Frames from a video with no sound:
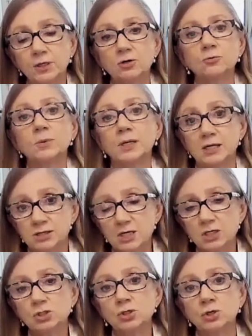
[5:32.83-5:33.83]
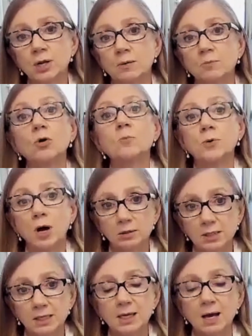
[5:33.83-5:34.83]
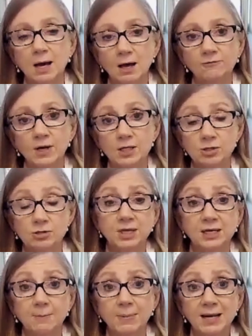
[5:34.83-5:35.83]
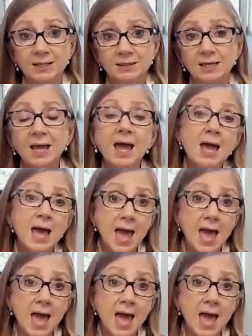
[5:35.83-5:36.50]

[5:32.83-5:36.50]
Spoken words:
decarbonization and more broadly of sustainability.